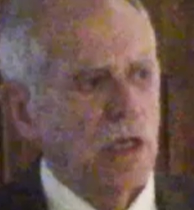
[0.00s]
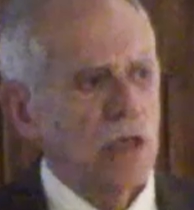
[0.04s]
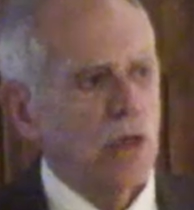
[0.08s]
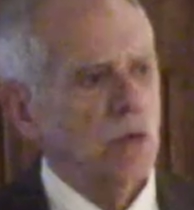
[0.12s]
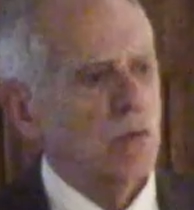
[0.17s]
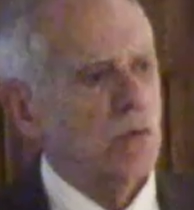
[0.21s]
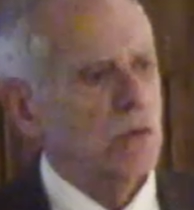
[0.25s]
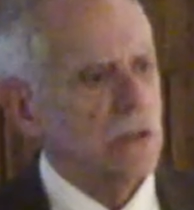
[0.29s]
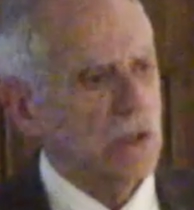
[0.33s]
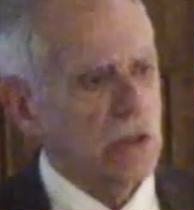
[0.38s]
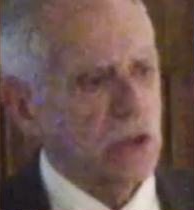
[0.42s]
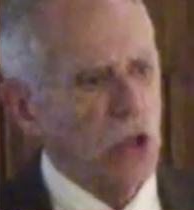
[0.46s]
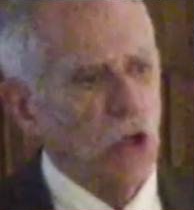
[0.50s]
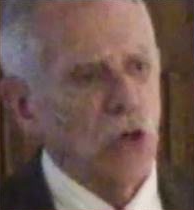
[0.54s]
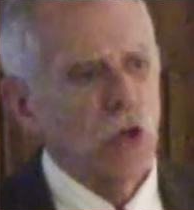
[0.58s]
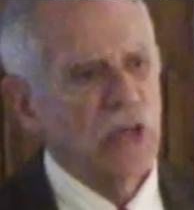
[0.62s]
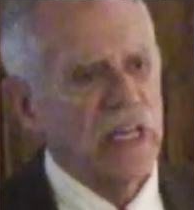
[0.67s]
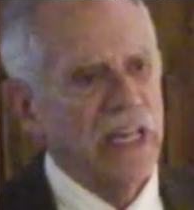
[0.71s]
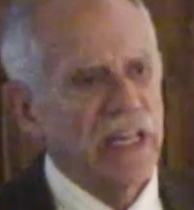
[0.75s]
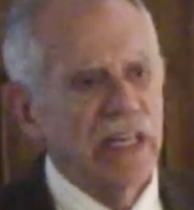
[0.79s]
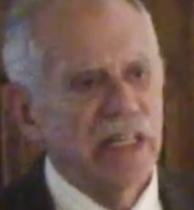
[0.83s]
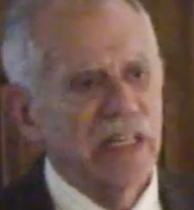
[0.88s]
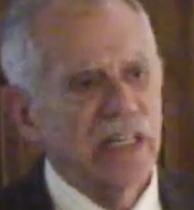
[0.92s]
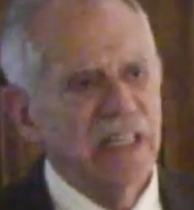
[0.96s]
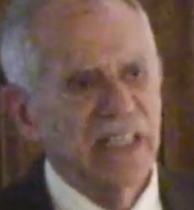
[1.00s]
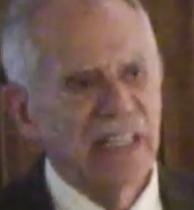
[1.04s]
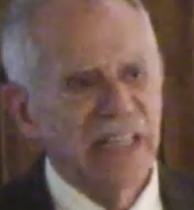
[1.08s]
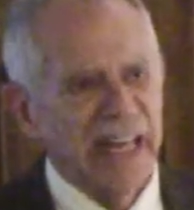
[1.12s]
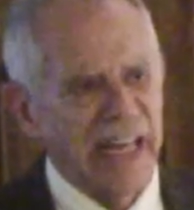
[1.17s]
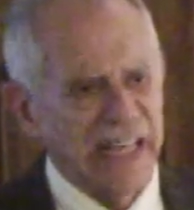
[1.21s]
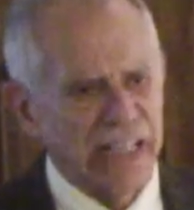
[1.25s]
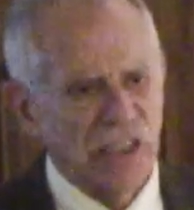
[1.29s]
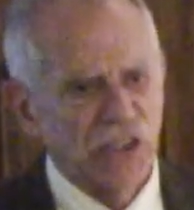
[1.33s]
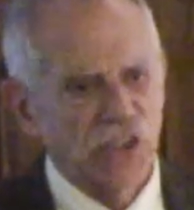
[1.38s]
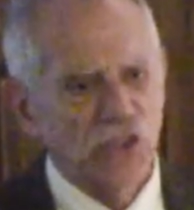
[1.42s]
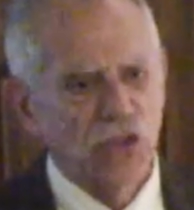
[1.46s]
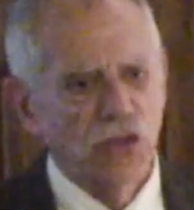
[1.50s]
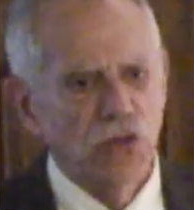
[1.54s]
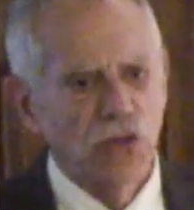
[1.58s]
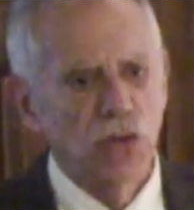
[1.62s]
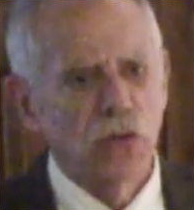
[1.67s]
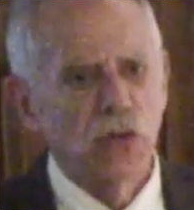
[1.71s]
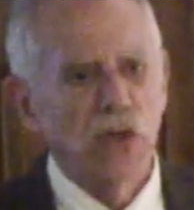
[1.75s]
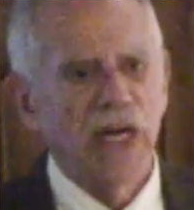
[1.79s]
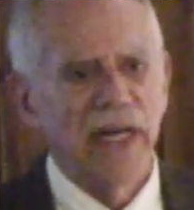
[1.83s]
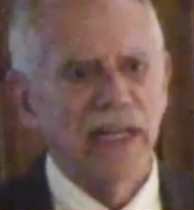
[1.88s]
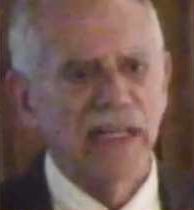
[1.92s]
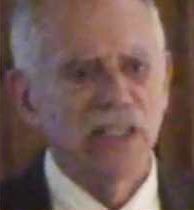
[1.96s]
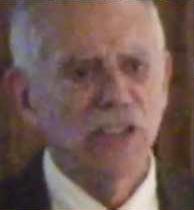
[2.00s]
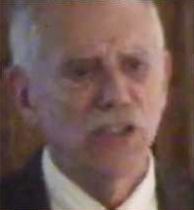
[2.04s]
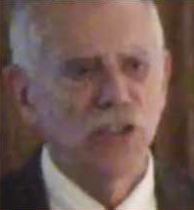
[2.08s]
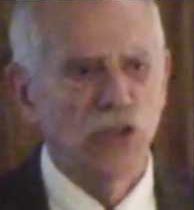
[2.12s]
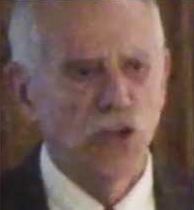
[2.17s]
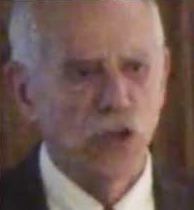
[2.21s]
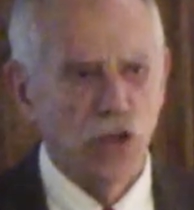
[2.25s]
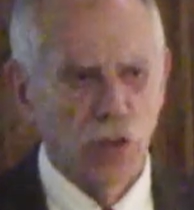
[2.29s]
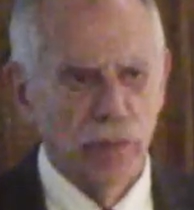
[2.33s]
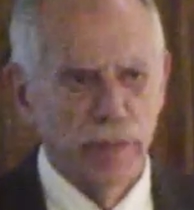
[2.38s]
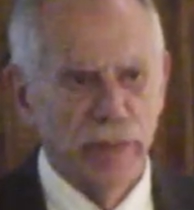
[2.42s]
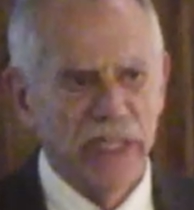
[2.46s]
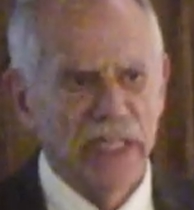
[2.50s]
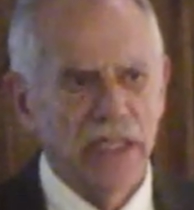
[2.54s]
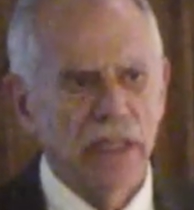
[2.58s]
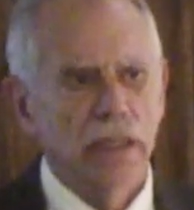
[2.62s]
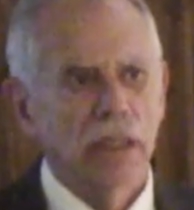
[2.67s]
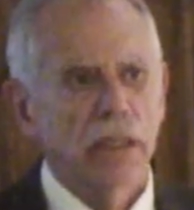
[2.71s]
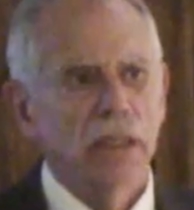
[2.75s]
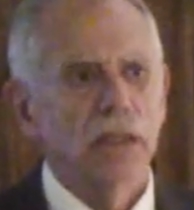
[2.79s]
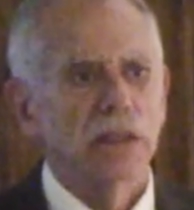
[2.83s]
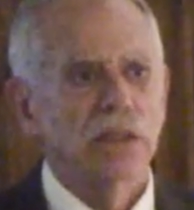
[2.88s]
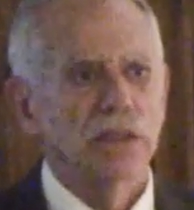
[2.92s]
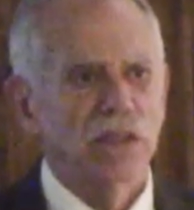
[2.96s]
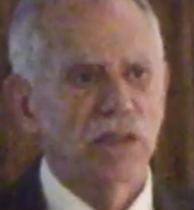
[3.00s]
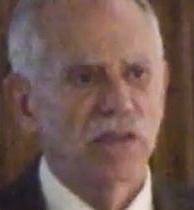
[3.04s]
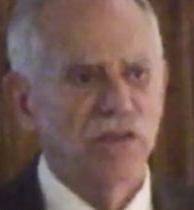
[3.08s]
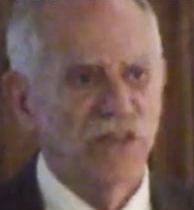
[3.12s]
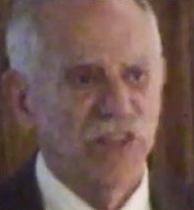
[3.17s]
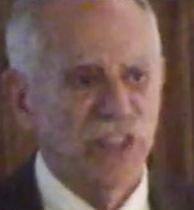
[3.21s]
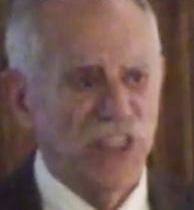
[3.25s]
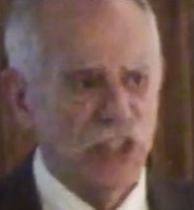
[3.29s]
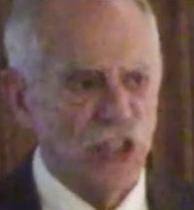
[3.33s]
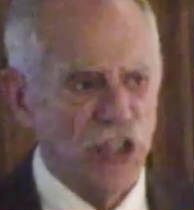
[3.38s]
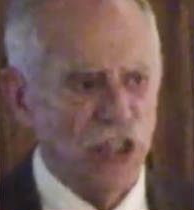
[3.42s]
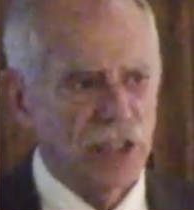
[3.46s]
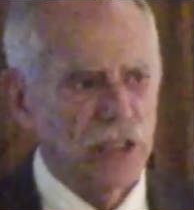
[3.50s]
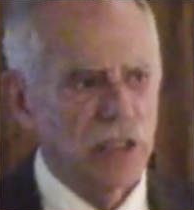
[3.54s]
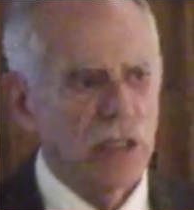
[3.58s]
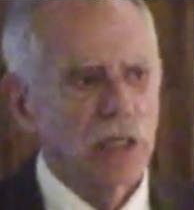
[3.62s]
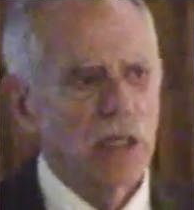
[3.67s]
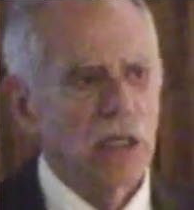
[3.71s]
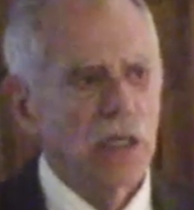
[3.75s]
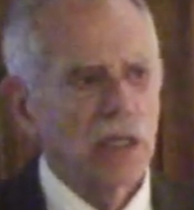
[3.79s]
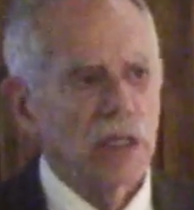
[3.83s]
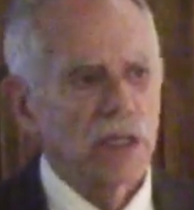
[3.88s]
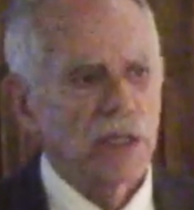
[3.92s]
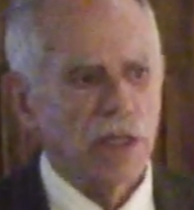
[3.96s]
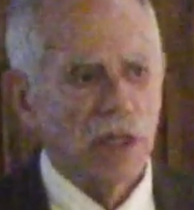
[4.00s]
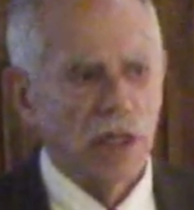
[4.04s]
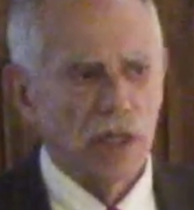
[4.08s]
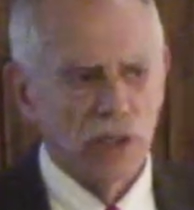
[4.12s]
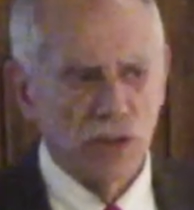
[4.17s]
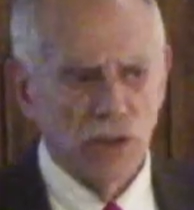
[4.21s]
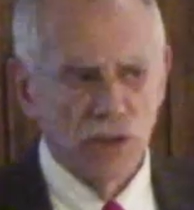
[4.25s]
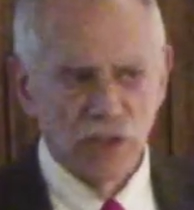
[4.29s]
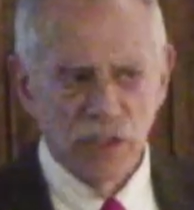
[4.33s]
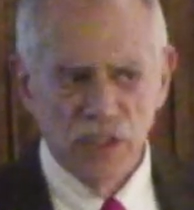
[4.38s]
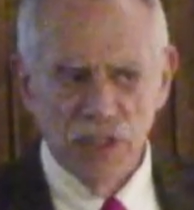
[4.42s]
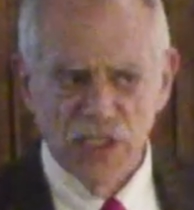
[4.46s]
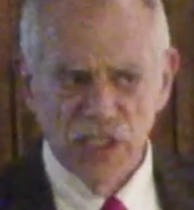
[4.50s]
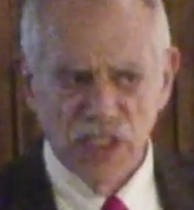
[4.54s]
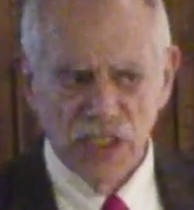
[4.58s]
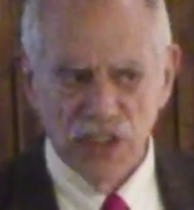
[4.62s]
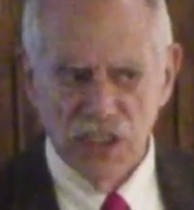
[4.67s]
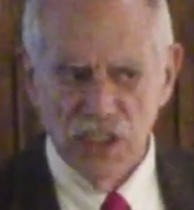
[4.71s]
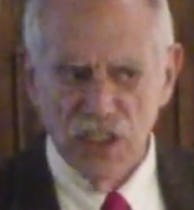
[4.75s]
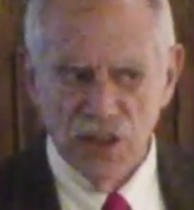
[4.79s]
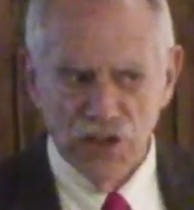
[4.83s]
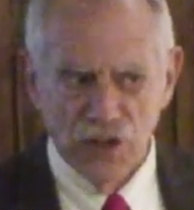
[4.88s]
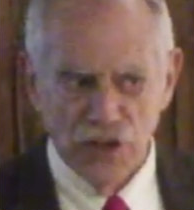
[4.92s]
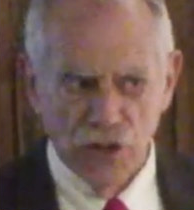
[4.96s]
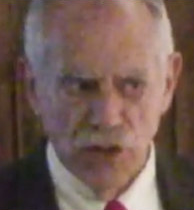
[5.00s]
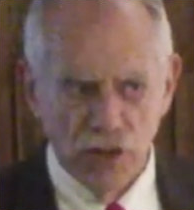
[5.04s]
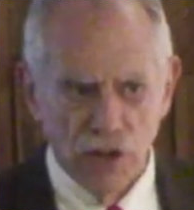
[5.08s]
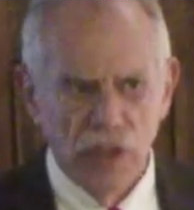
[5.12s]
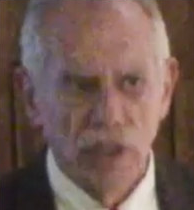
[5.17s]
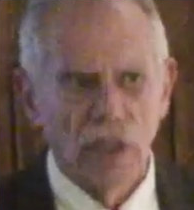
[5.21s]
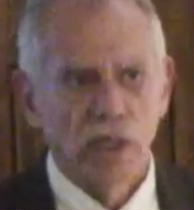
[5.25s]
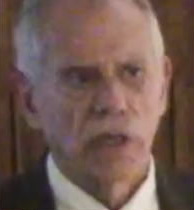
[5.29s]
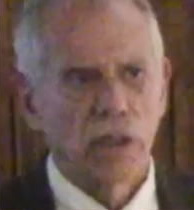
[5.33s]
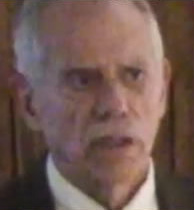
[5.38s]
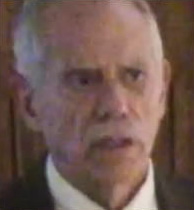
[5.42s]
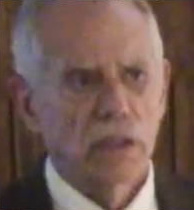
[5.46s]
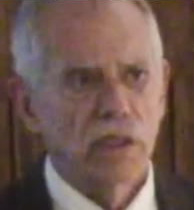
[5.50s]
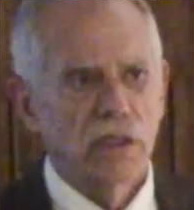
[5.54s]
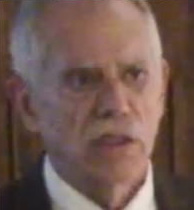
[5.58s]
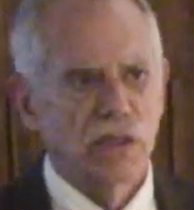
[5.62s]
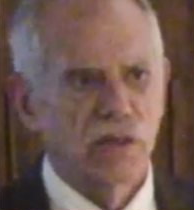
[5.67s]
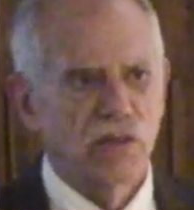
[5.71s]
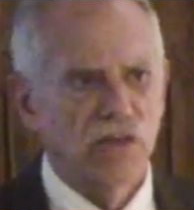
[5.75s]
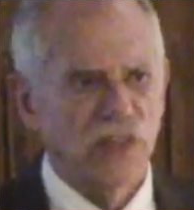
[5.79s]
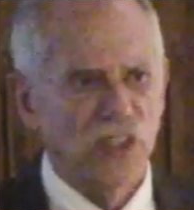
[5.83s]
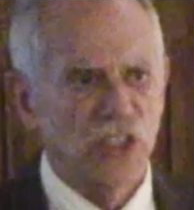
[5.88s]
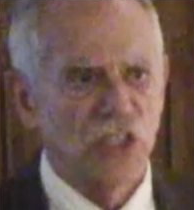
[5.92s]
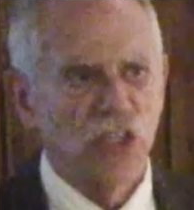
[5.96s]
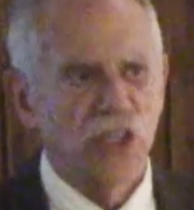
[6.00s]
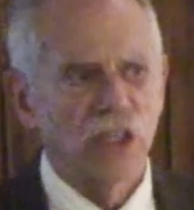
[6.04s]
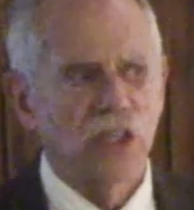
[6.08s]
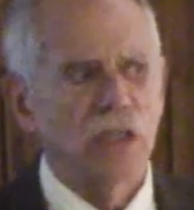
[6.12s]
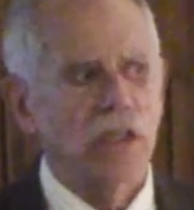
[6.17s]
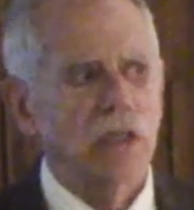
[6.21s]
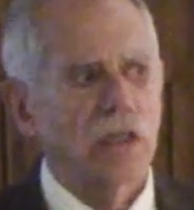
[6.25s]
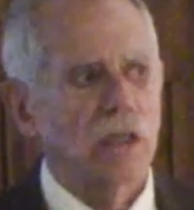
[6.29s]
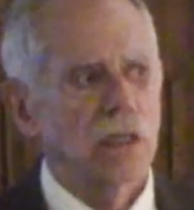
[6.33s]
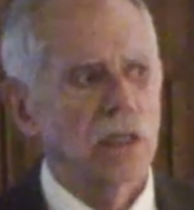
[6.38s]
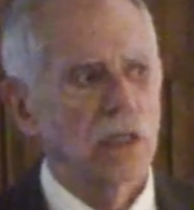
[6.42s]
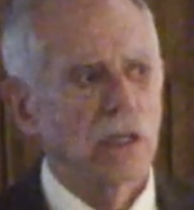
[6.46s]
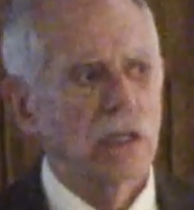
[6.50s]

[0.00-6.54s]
was located next to a German division, the 163rd Division,